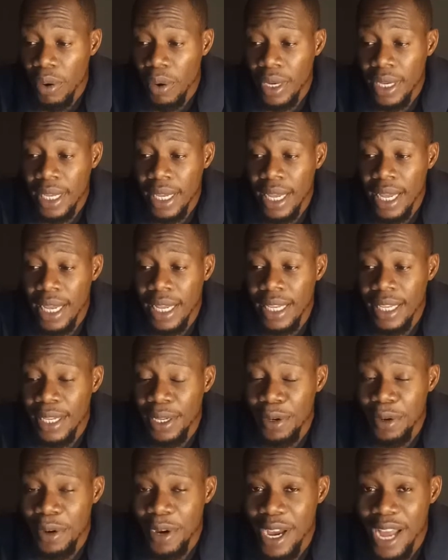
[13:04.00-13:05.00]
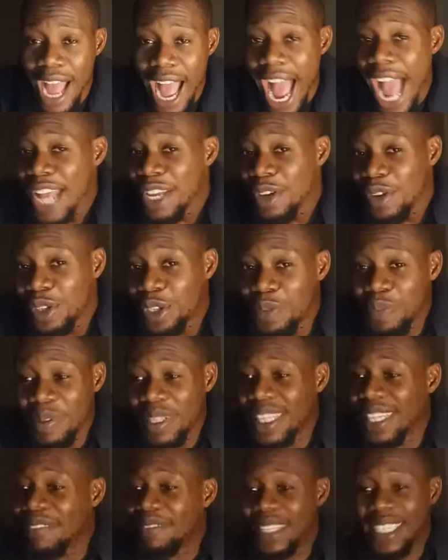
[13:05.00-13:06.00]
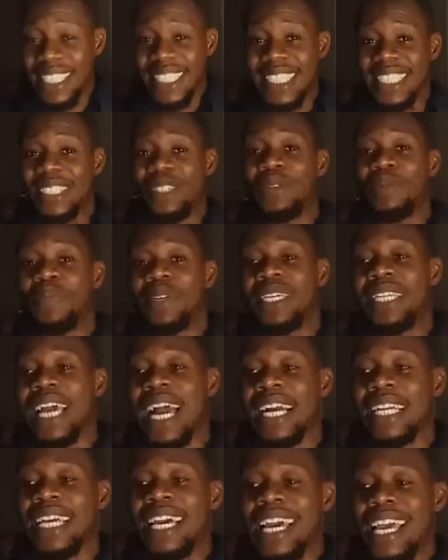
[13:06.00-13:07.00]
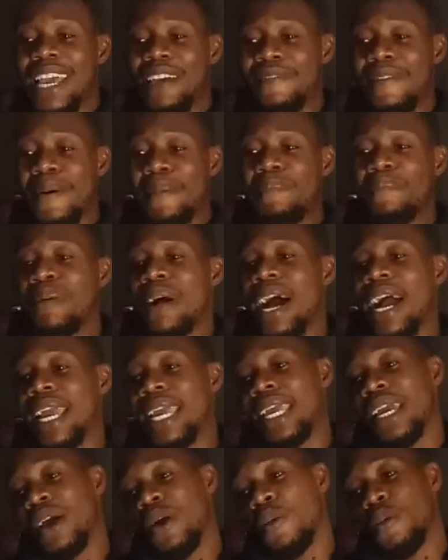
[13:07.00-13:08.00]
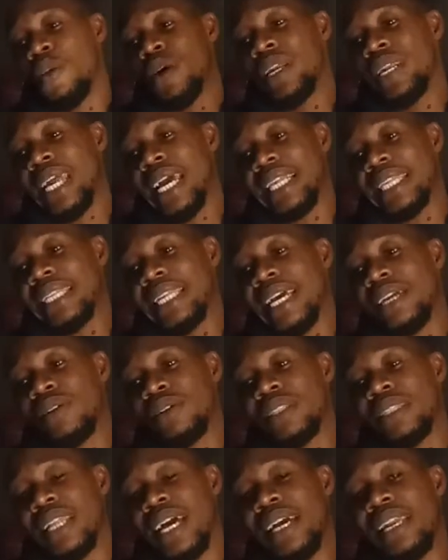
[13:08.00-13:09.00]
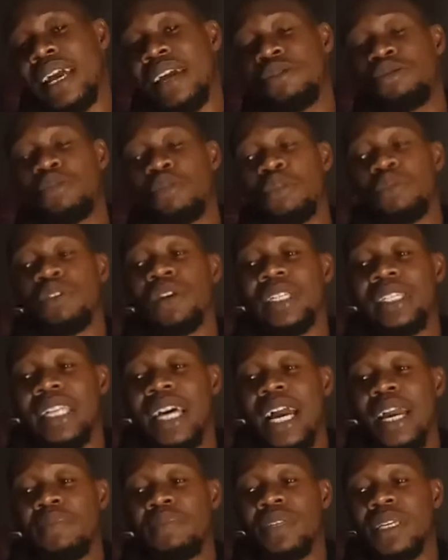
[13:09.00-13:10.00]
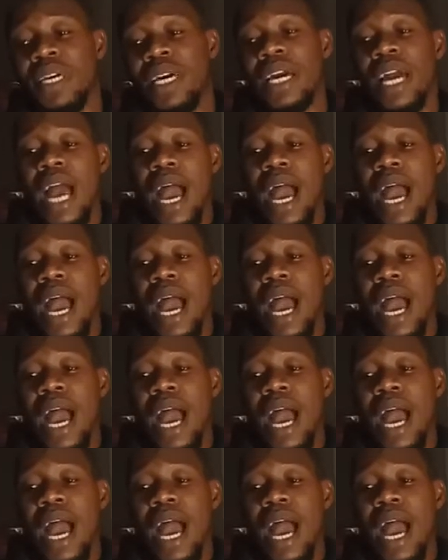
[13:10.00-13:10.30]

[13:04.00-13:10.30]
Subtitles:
Okay, I used to believe this thing to be that if I buy $199.99 200 times,